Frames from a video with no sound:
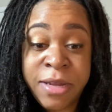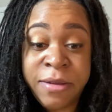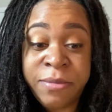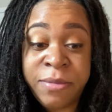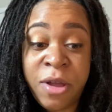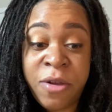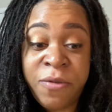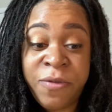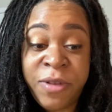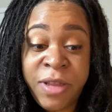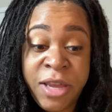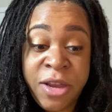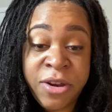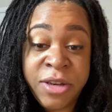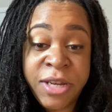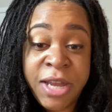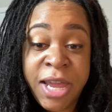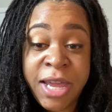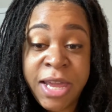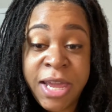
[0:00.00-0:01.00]
Hopefully you're
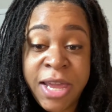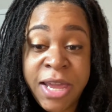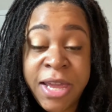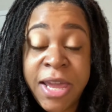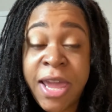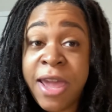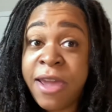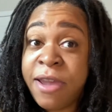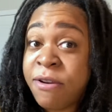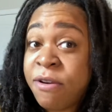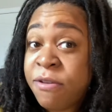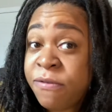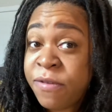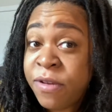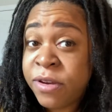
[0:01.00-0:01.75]
taking care of